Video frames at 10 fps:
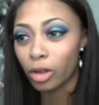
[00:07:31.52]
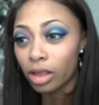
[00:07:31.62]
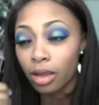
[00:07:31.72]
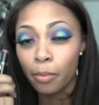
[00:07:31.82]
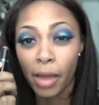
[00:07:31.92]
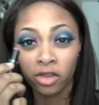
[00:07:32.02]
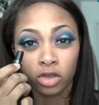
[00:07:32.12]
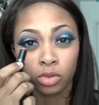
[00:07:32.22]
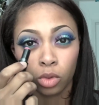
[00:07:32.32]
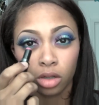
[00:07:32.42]
really
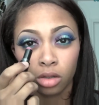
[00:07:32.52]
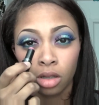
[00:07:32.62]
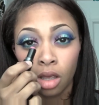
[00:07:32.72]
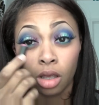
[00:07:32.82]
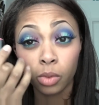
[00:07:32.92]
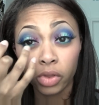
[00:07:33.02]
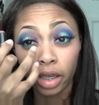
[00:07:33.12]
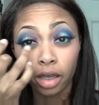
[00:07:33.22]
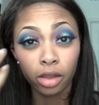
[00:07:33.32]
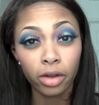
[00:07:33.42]
matches well with
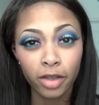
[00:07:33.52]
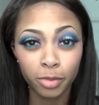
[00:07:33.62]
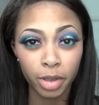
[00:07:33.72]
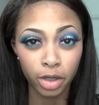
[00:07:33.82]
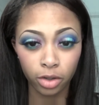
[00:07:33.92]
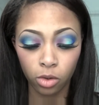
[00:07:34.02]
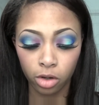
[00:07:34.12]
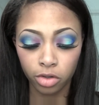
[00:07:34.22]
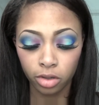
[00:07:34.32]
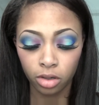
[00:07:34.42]
that color I have in my inner
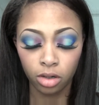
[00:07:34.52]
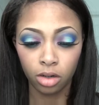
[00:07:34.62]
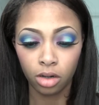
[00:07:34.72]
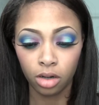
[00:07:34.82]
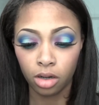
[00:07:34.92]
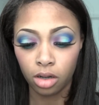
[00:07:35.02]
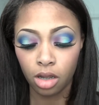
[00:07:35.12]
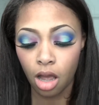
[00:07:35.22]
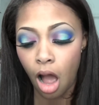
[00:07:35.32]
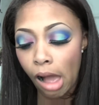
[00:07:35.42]
corner.
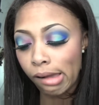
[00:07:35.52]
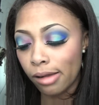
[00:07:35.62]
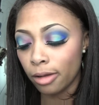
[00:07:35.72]
I